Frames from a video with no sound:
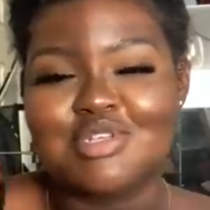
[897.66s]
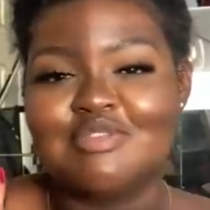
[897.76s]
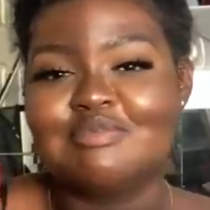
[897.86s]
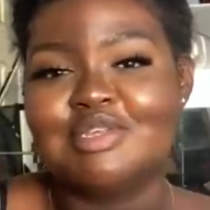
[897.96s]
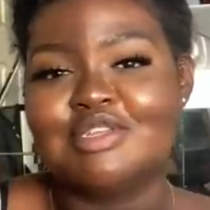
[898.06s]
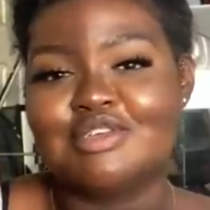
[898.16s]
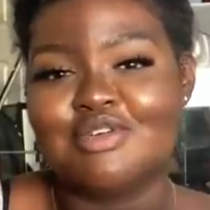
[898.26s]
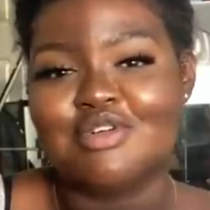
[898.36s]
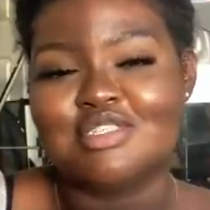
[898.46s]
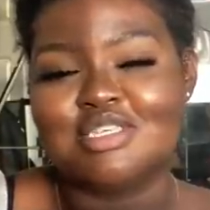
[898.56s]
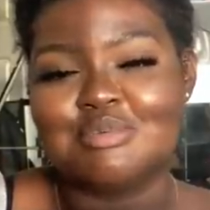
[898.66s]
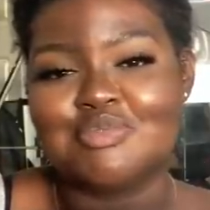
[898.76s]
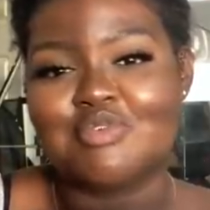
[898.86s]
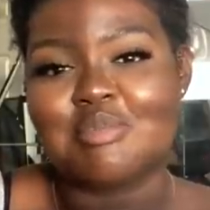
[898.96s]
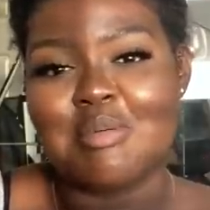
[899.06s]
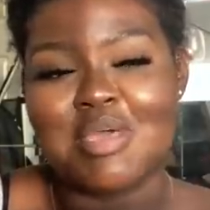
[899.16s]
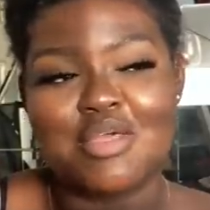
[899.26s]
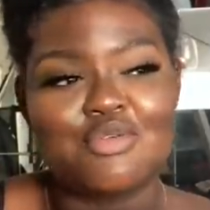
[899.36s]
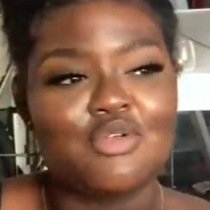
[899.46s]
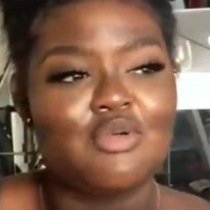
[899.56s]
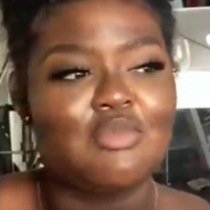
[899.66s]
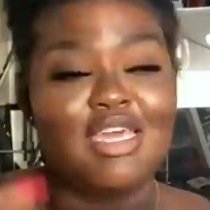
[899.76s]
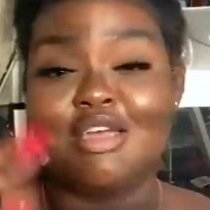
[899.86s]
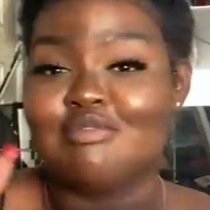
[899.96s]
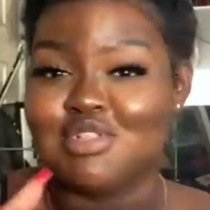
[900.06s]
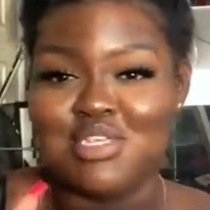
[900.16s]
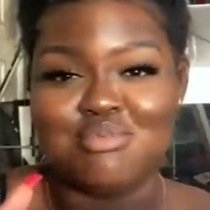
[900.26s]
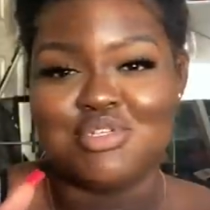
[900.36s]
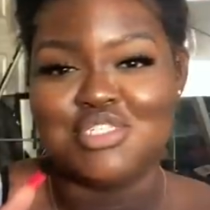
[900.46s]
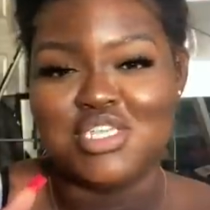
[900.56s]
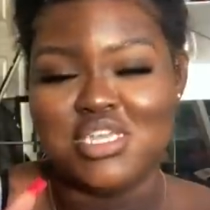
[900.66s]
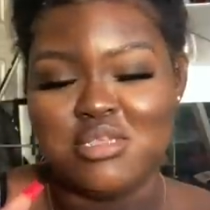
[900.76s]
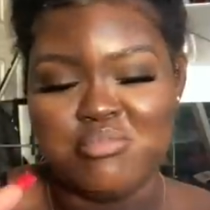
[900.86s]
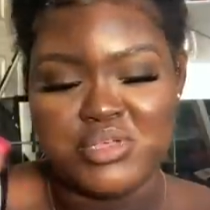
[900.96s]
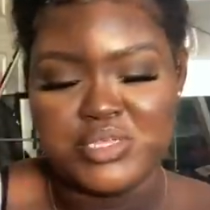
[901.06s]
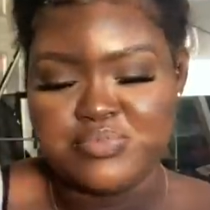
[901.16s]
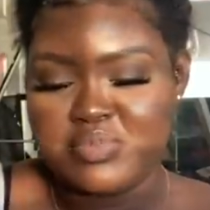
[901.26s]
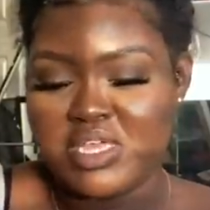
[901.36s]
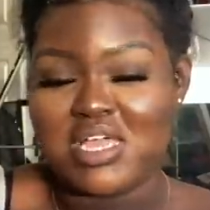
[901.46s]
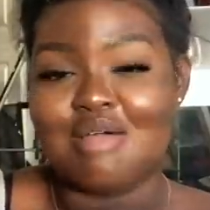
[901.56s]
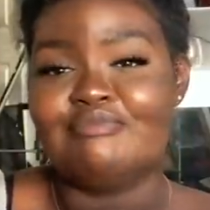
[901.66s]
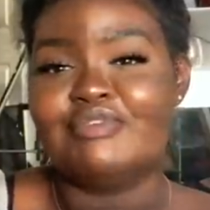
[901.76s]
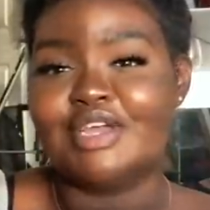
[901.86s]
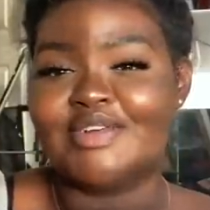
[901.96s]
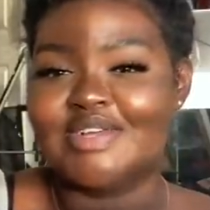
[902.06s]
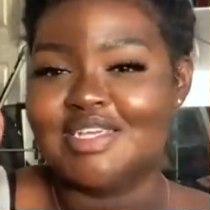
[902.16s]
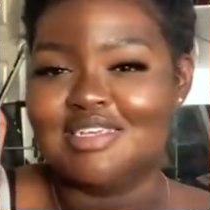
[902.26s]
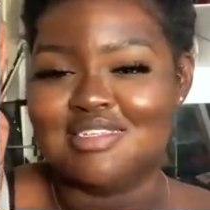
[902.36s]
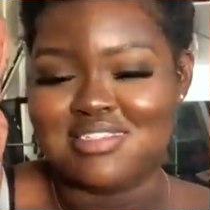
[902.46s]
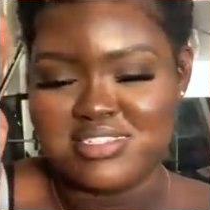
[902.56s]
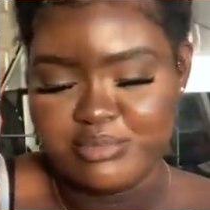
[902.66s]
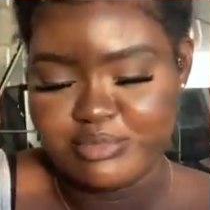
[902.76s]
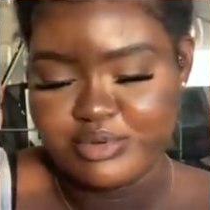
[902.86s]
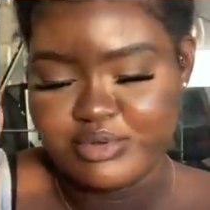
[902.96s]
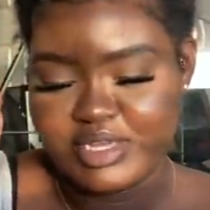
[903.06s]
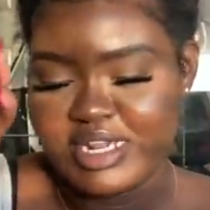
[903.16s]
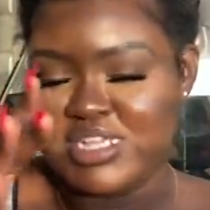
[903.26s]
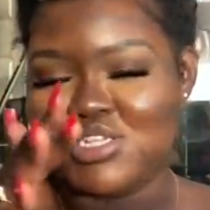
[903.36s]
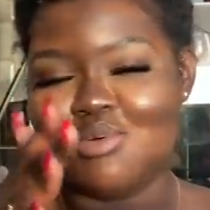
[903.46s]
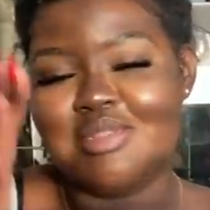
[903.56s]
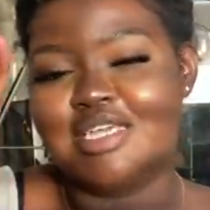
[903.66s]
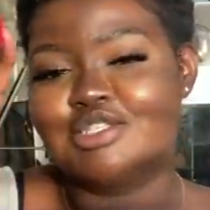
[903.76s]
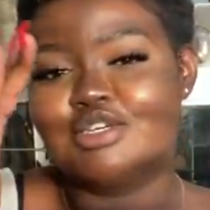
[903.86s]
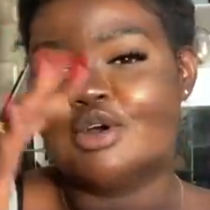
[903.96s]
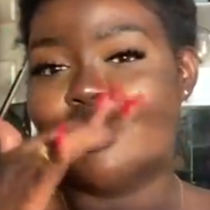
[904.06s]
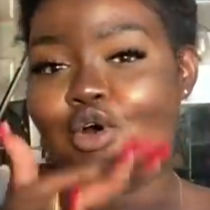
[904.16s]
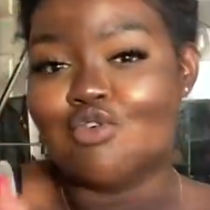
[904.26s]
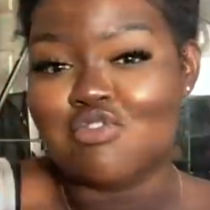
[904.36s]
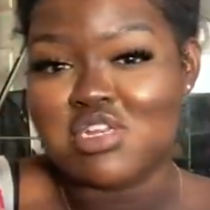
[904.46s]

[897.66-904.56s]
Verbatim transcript: giving me decor tips for my bathroom and I really appreciate it, but I'm very simple and I don't like to over